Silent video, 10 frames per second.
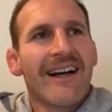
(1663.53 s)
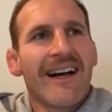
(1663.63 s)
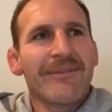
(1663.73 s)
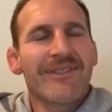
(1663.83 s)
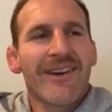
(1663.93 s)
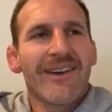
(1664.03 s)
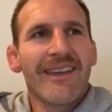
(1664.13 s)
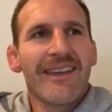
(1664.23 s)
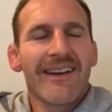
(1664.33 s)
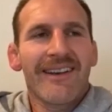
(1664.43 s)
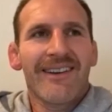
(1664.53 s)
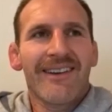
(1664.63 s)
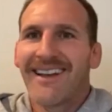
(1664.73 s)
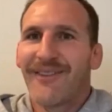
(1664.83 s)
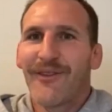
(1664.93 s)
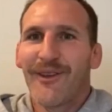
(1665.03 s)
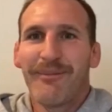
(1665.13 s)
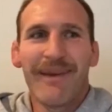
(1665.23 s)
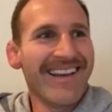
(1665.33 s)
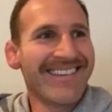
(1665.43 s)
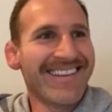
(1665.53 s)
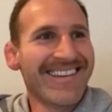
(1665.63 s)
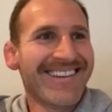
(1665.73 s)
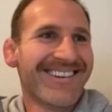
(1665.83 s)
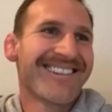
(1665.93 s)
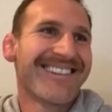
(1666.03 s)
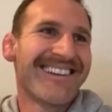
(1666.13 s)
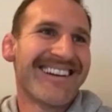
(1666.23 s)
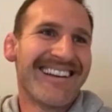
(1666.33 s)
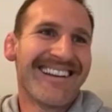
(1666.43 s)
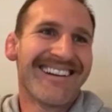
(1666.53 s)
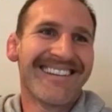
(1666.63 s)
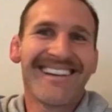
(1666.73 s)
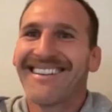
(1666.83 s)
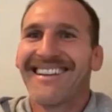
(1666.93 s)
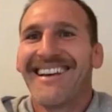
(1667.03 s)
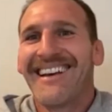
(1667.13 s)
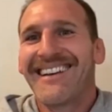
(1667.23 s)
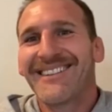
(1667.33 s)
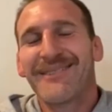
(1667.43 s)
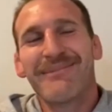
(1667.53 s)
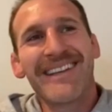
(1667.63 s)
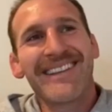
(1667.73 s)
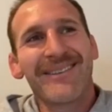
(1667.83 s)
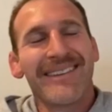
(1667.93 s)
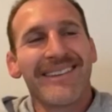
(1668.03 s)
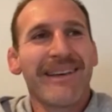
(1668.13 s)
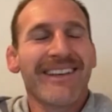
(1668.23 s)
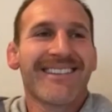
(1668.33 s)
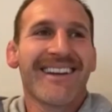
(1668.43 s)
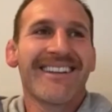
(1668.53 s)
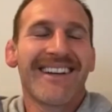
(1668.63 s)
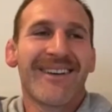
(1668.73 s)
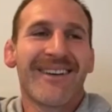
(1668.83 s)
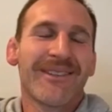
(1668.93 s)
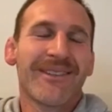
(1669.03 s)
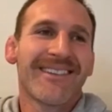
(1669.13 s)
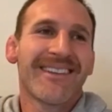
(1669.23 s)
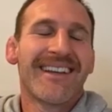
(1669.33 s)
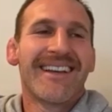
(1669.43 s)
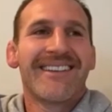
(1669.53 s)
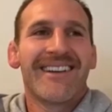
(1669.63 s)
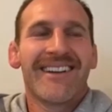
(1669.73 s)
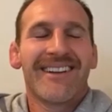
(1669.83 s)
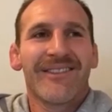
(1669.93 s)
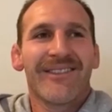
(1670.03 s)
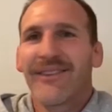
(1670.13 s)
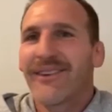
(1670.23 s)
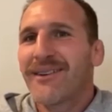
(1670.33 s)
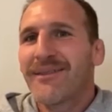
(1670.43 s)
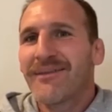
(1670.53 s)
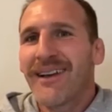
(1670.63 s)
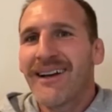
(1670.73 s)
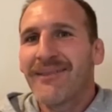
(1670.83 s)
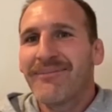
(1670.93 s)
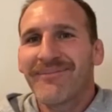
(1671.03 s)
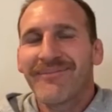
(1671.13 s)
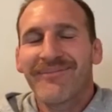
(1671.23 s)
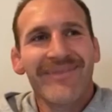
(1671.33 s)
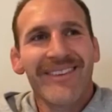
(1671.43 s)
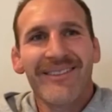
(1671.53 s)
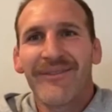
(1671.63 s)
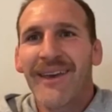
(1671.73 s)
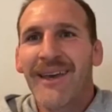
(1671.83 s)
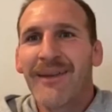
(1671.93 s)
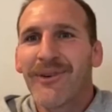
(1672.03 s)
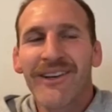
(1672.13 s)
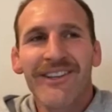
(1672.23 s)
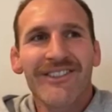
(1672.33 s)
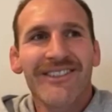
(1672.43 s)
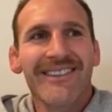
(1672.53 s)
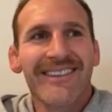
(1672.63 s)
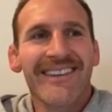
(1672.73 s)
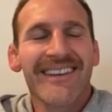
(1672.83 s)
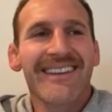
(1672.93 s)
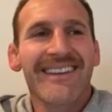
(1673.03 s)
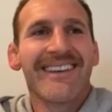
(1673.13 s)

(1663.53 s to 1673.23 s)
So I had a few beers at the concert and then got down and got to meet them and backstage afterwards. And I was a very fanboyish. I think